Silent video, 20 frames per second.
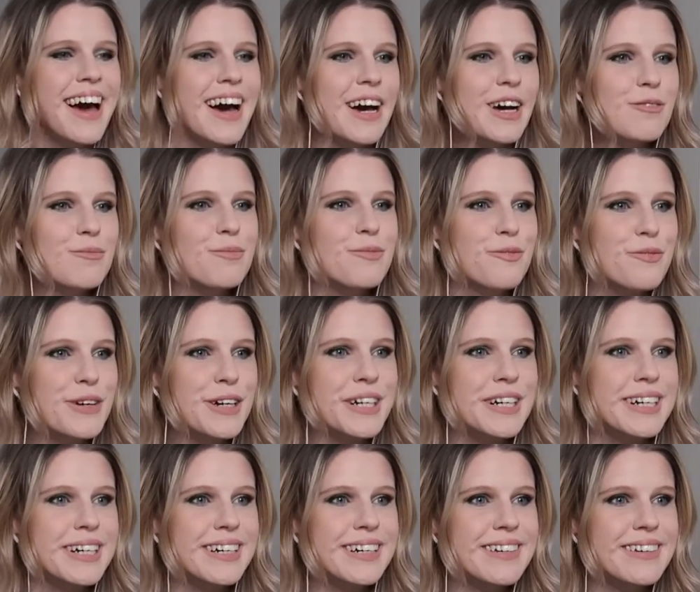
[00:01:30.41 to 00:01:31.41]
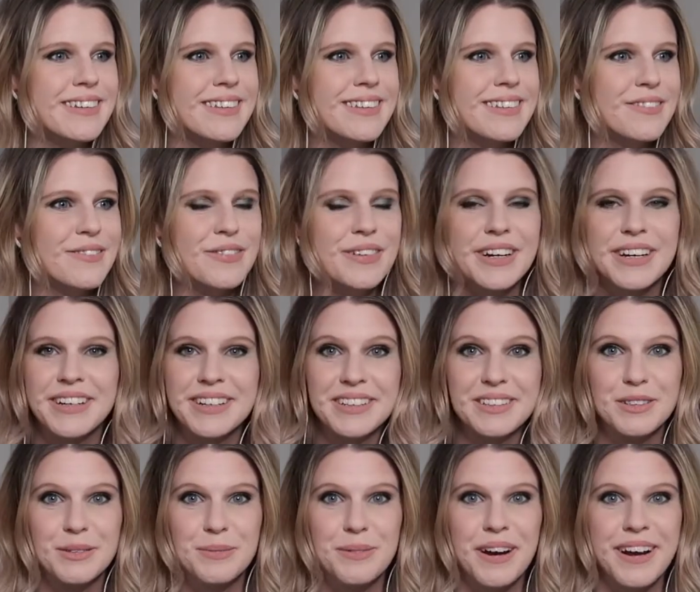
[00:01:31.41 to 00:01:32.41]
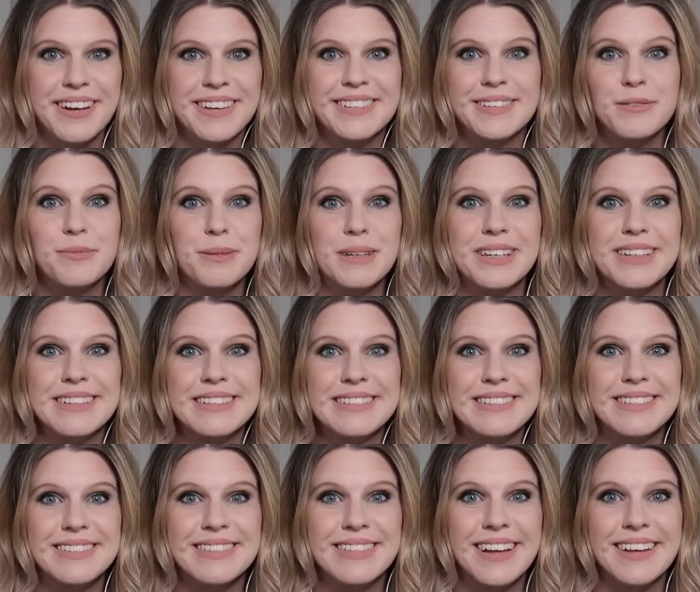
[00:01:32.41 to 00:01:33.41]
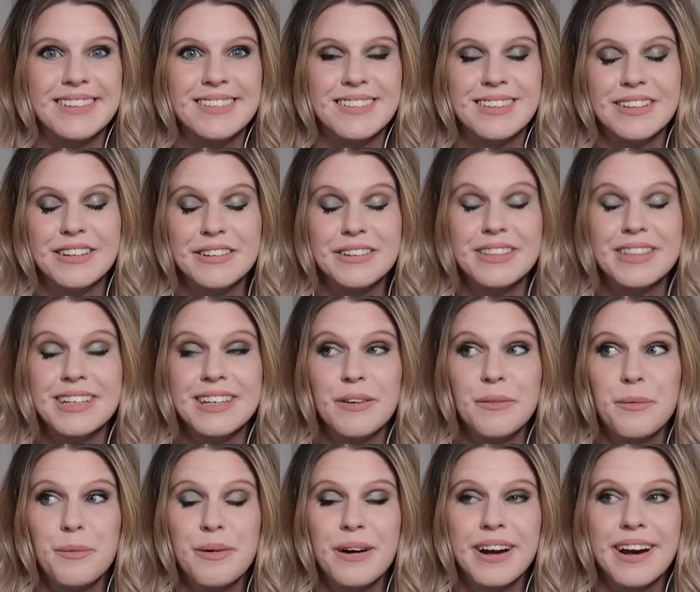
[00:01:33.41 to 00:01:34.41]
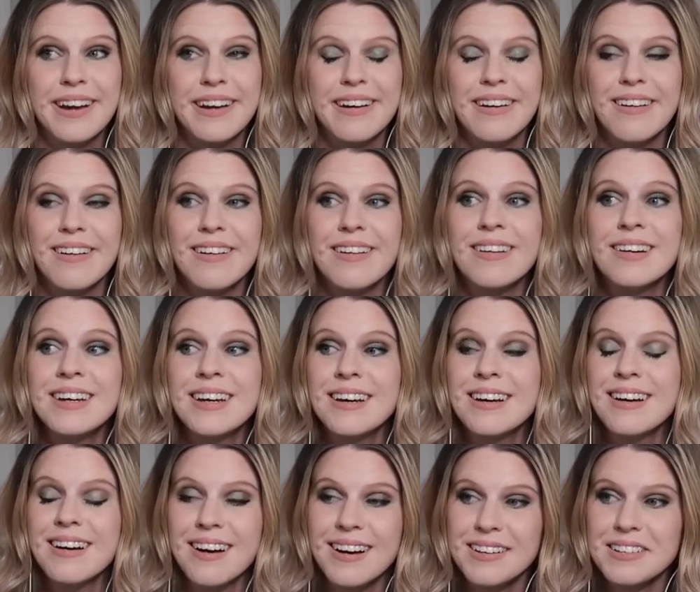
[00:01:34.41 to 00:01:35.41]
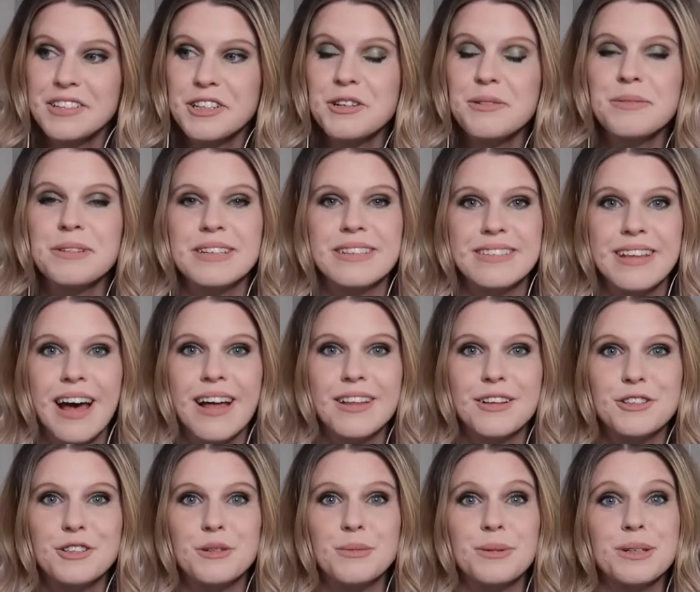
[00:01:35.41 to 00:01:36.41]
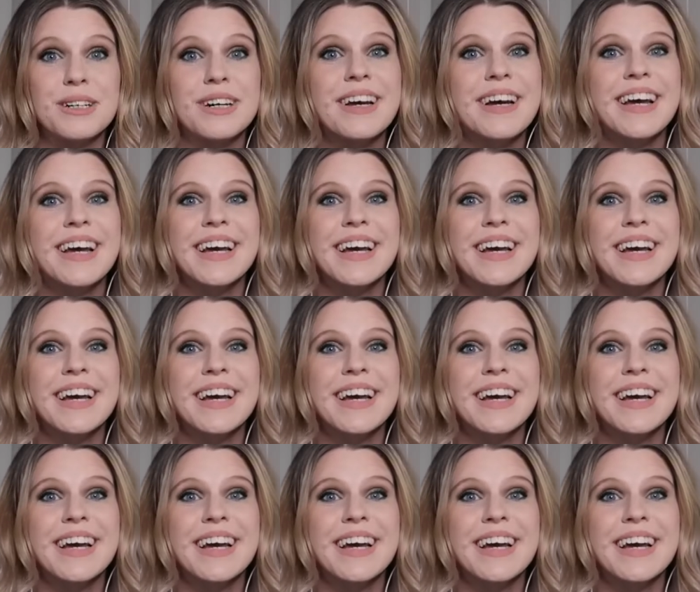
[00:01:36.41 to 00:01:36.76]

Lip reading: I'm very surprised, because that's literally what I call October, is Hallotuber.